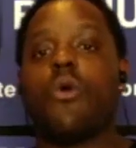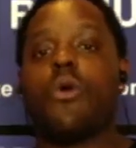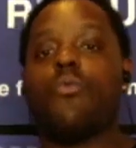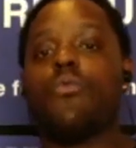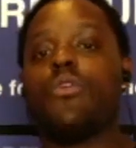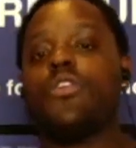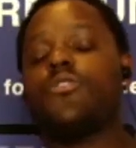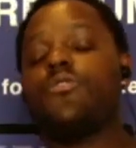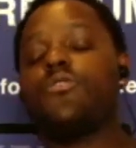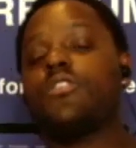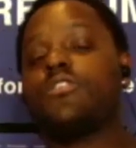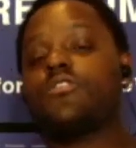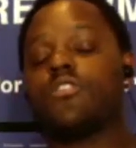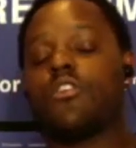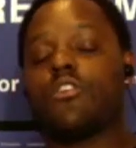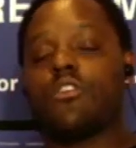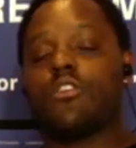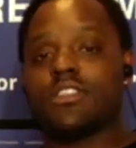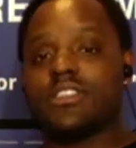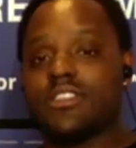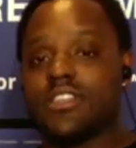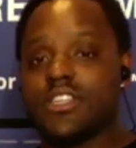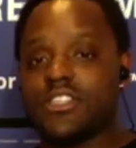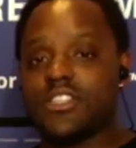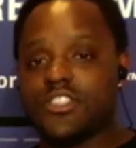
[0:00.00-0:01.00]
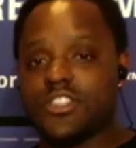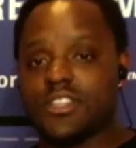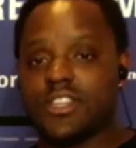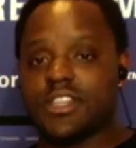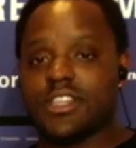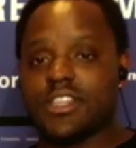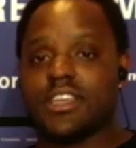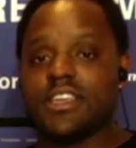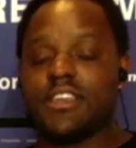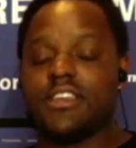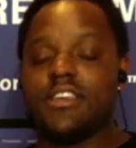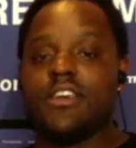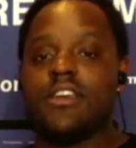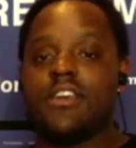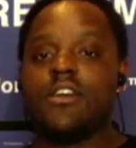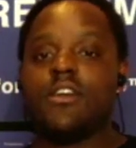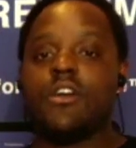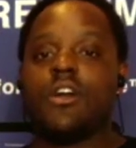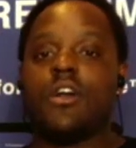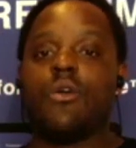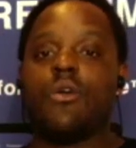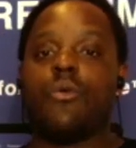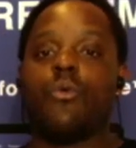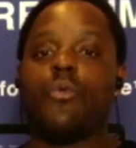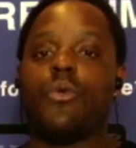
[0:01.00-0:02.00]
When we do this all digitally,
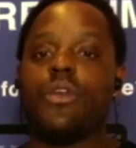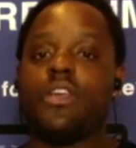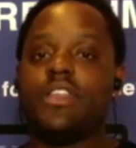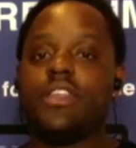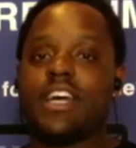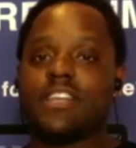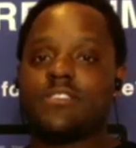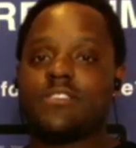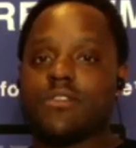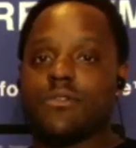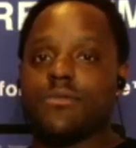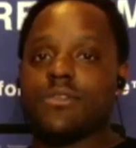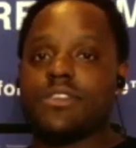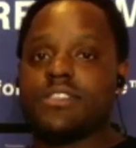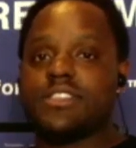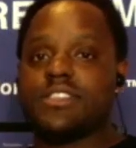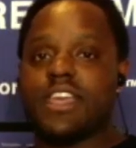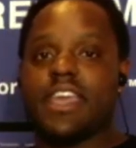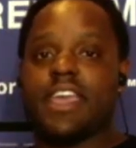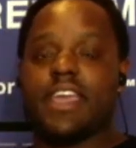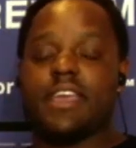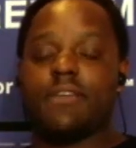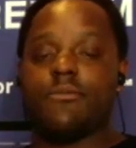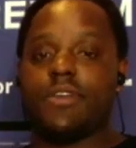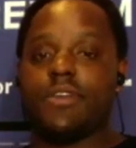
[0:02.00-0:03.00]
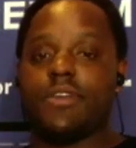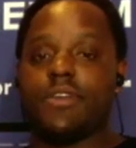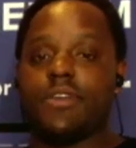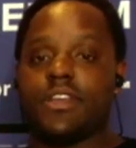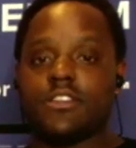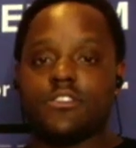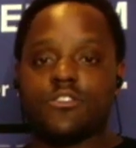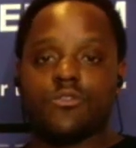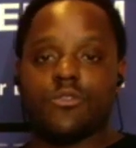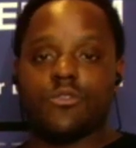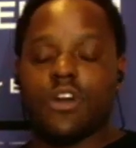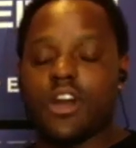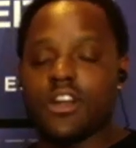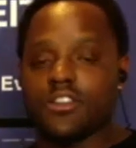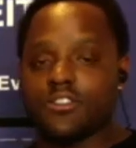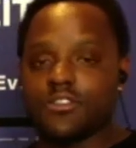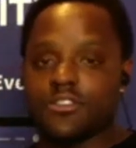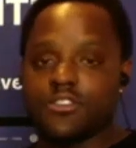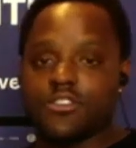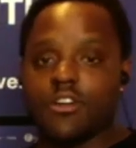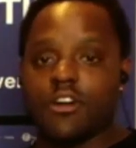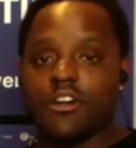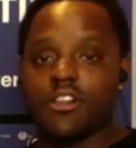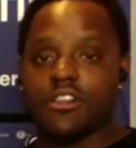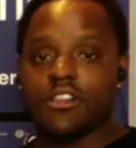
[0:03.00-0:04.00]
that's why we say we can do
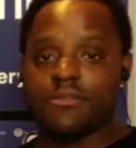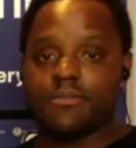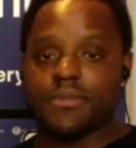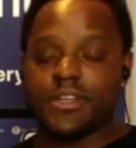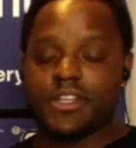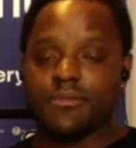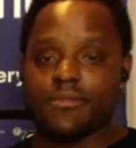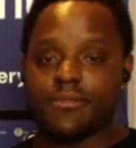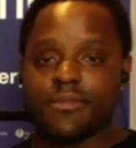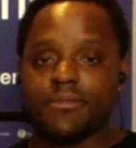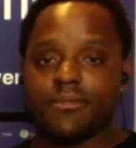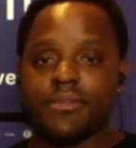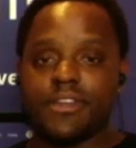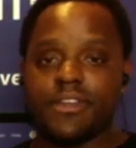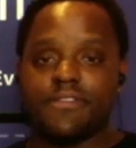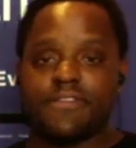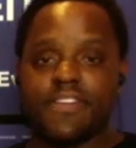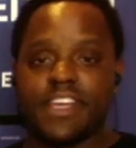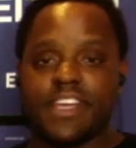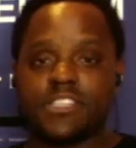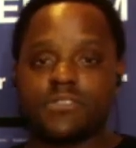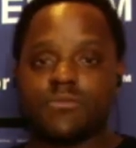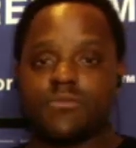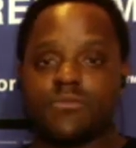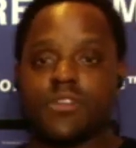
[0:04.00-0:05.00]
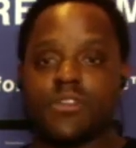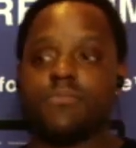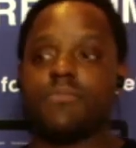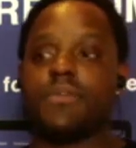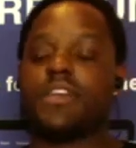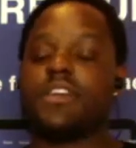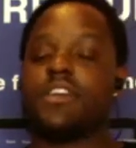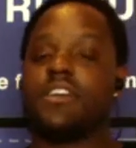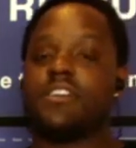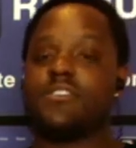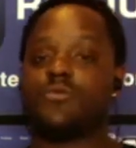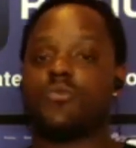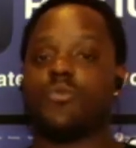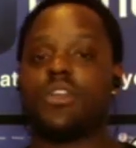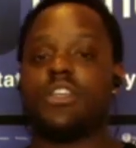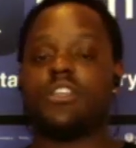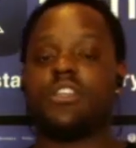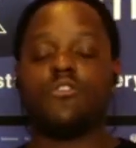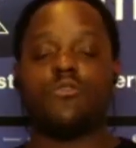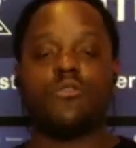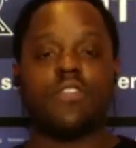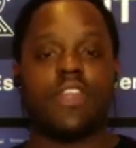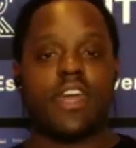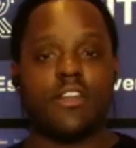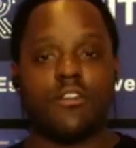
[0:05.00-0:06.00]
$100 minimum investment, because we
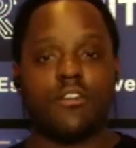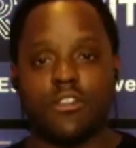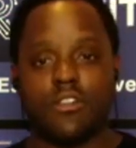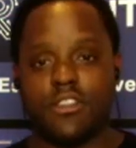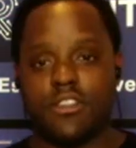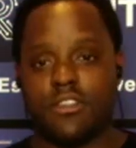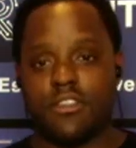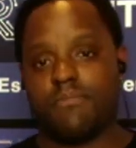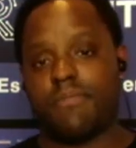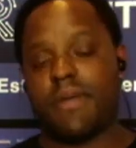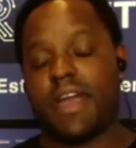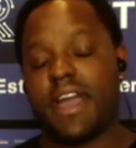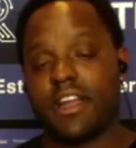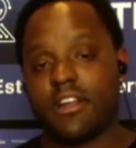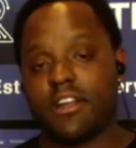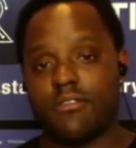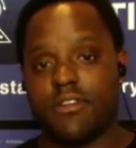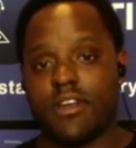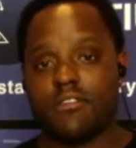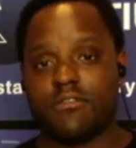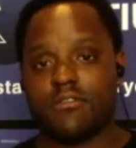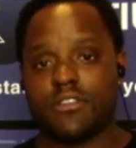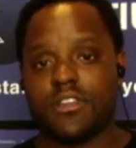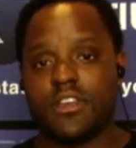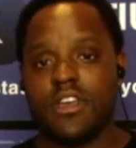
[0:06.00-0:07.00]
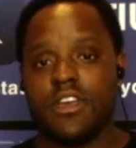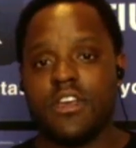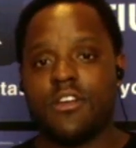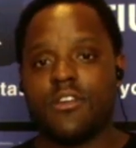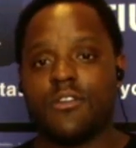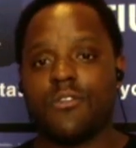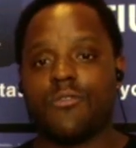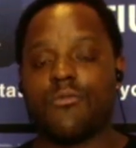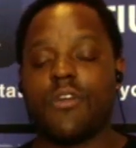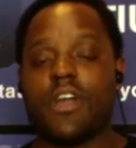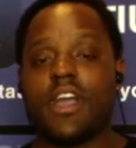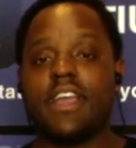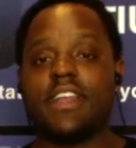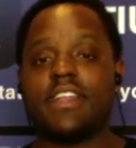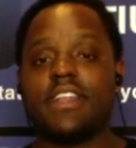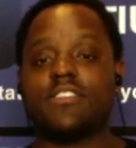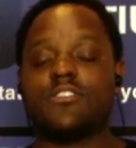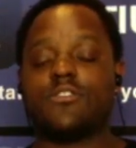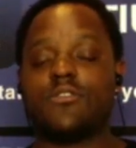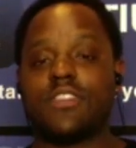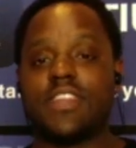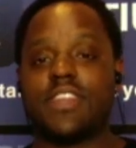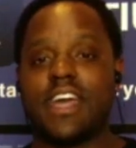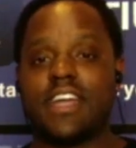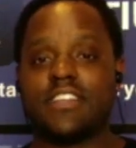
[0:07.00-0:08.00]
do that all in the background. Right? And so
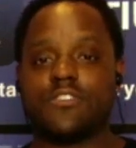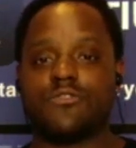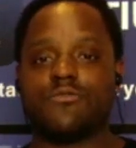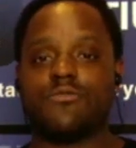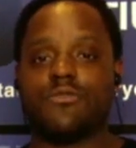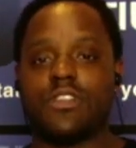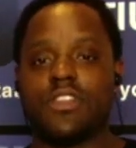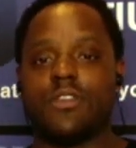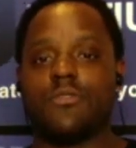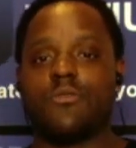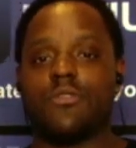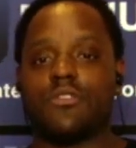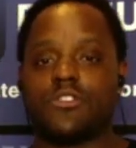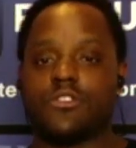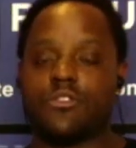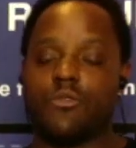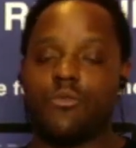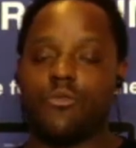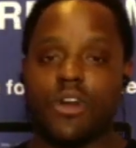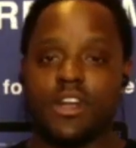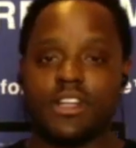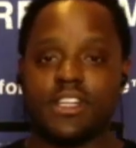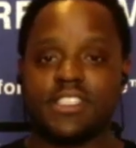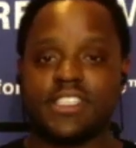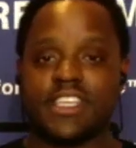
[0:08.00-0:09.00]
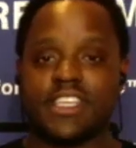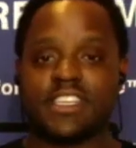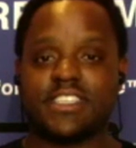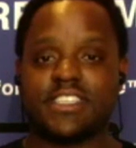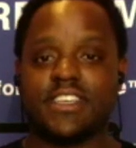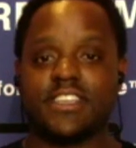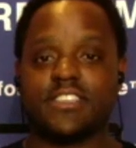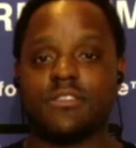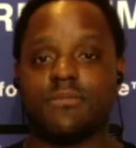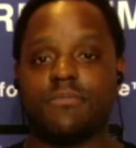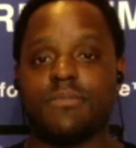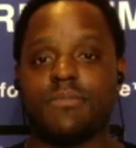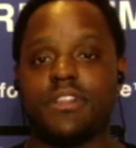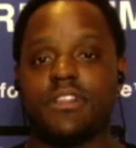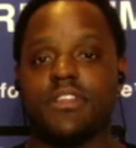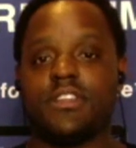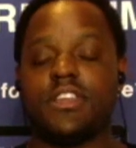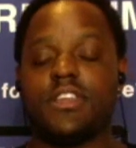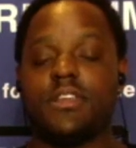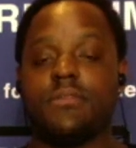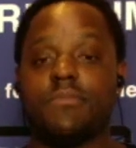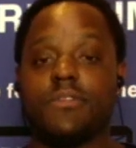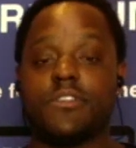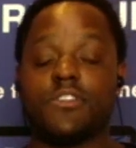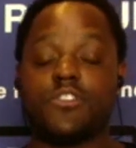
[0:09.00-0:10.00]
that's really so one, it's
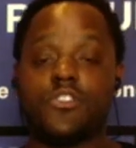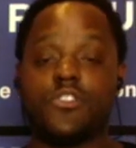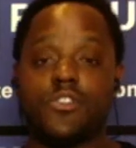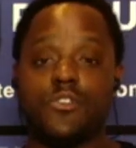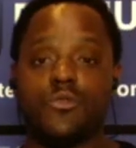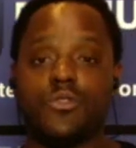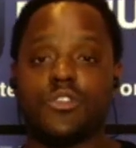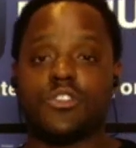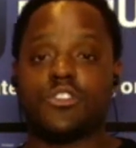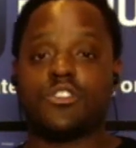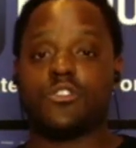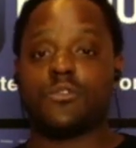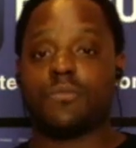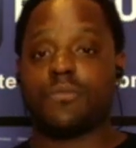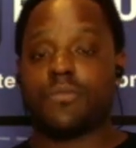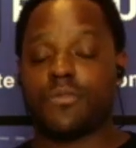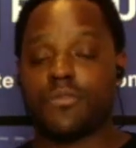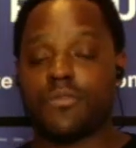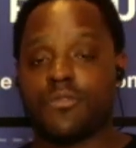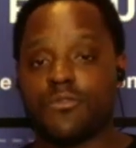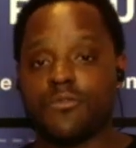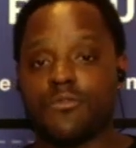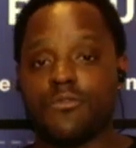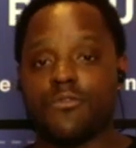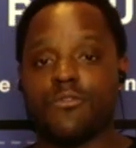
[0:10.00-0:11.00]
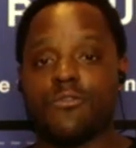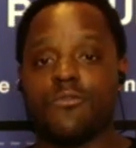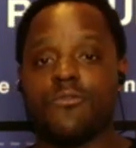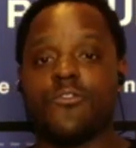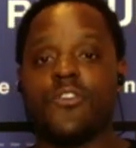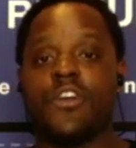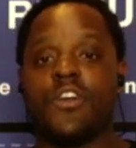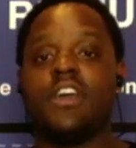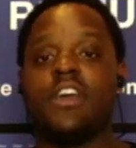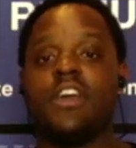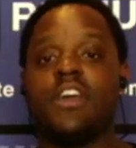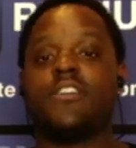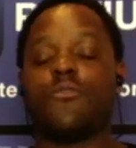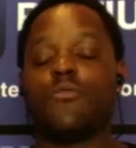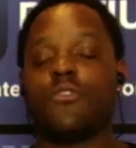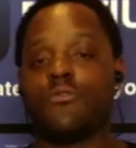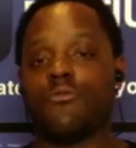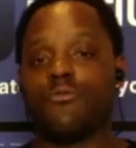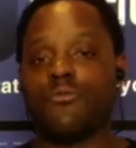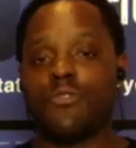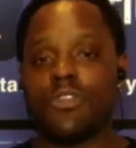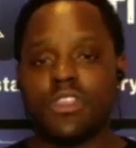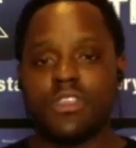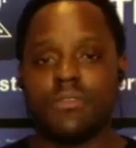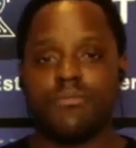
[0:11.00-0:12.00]
accessibility, but 2, it's to prove that we're
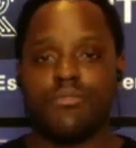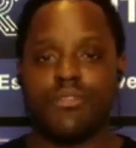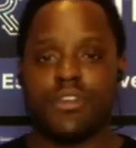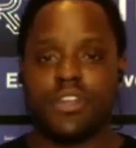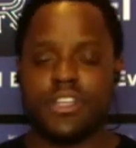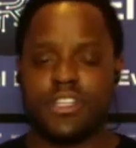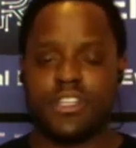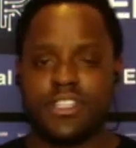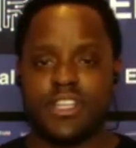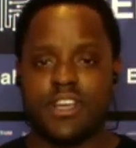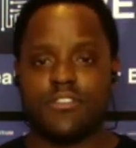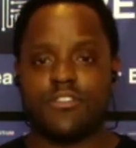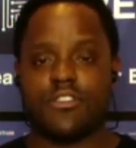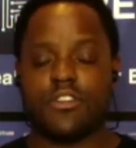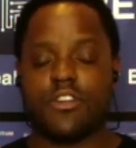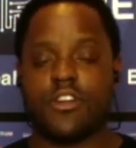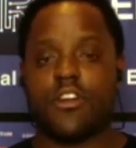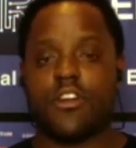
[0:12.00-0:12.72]
really bringing down the